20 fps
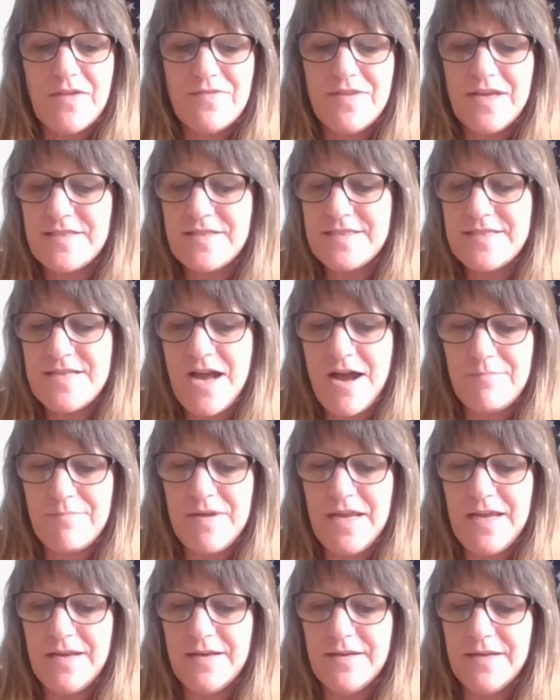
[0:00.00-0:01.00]
That does not
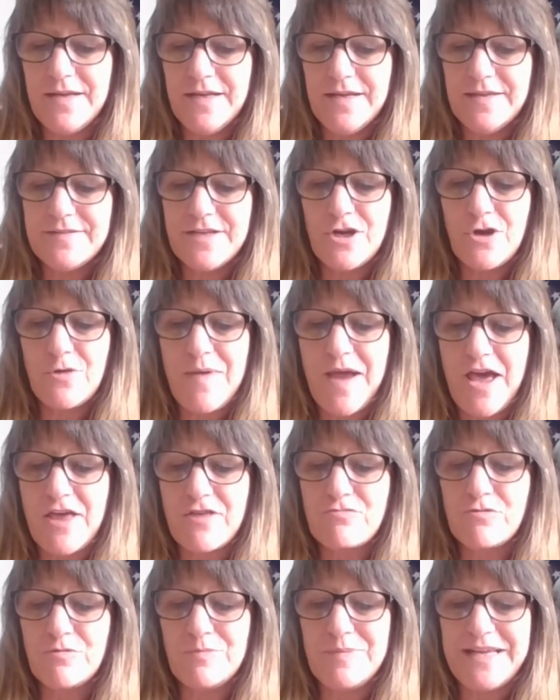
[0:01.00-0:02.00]
mean that your
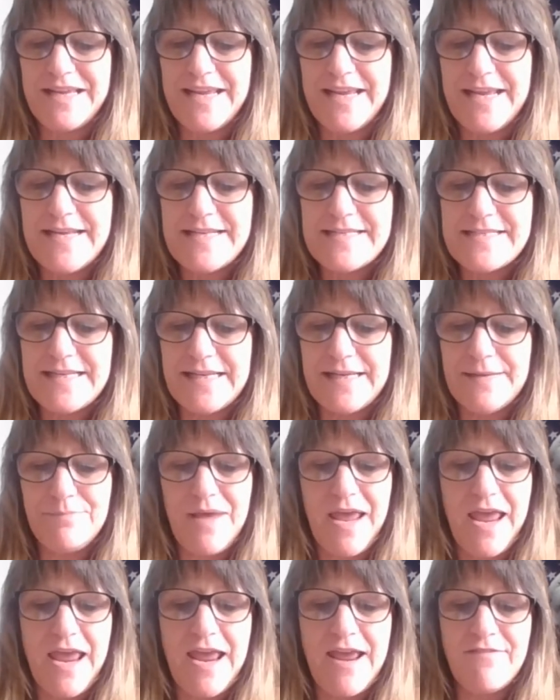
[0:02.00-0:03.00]
path will be easy,
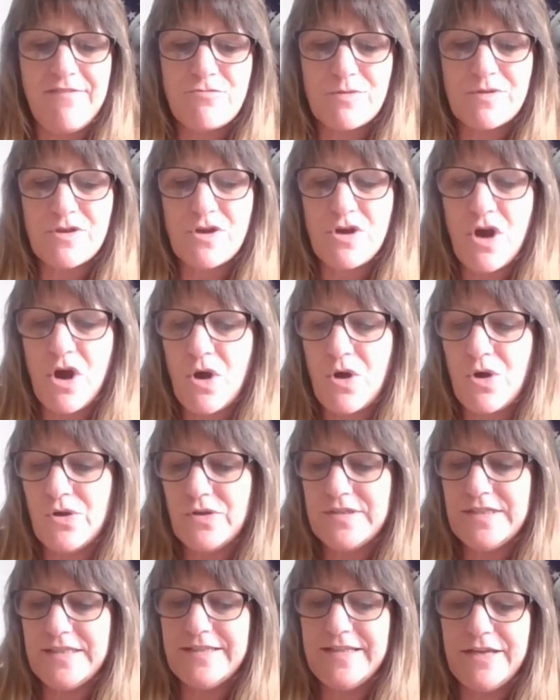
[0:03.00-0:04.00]
paved with
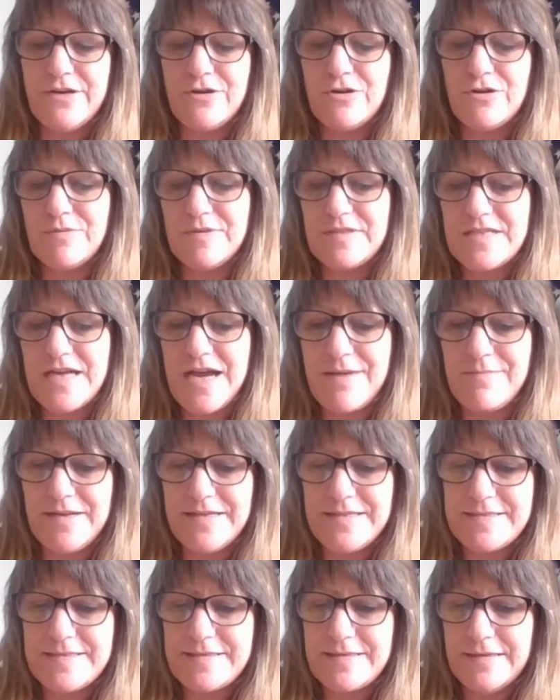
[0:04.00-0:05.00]
gold and littered with
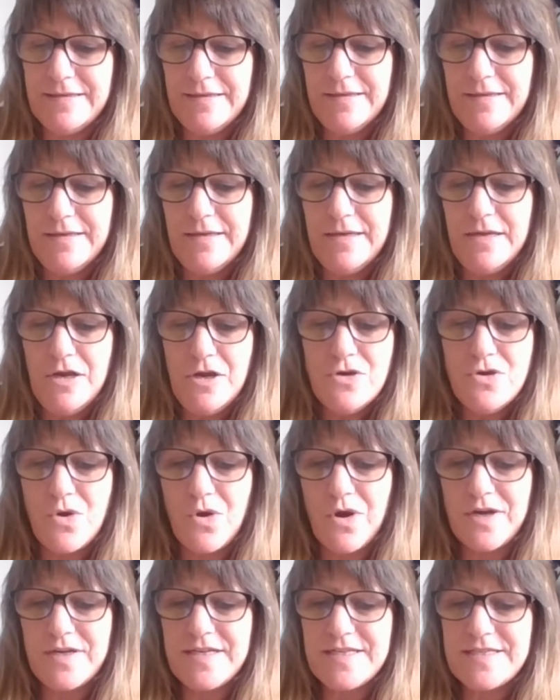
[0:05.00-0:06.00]
diamonds.
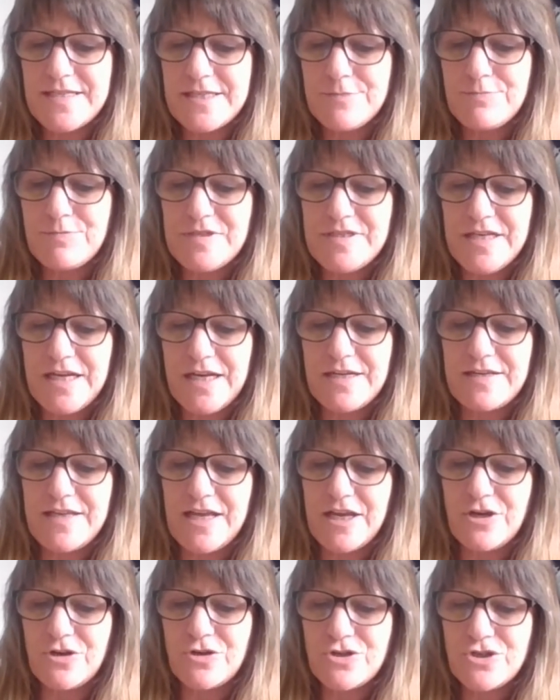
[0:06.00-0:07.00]
Nor does this predict
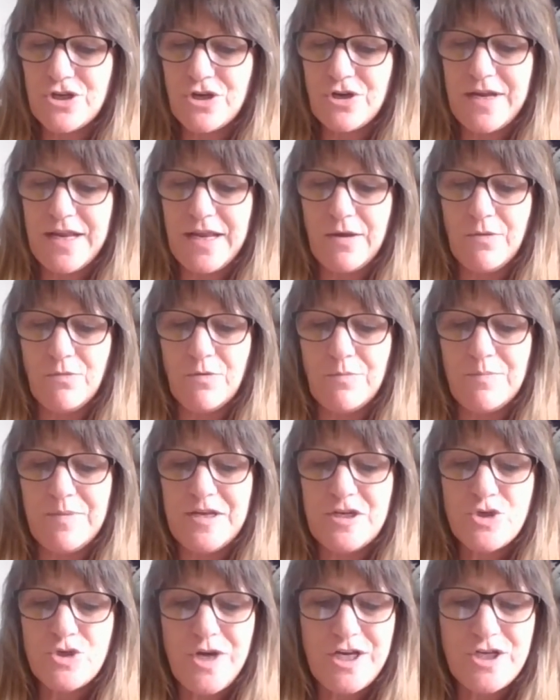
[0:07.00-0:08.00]
that your journey will
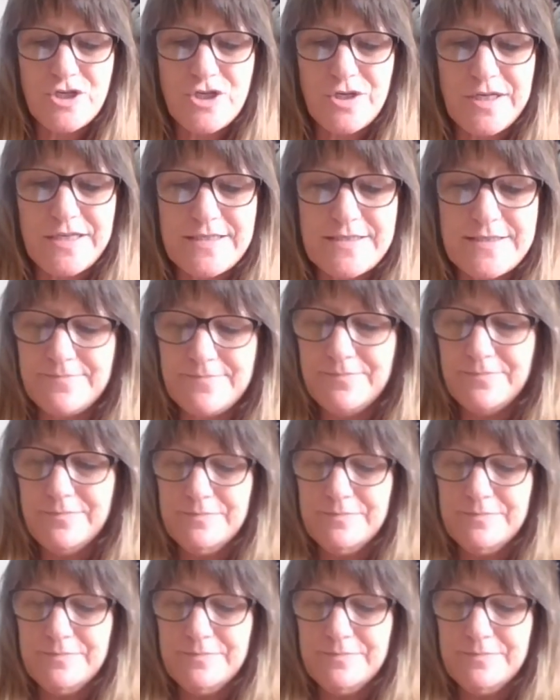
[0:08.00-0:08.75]
be treacherous.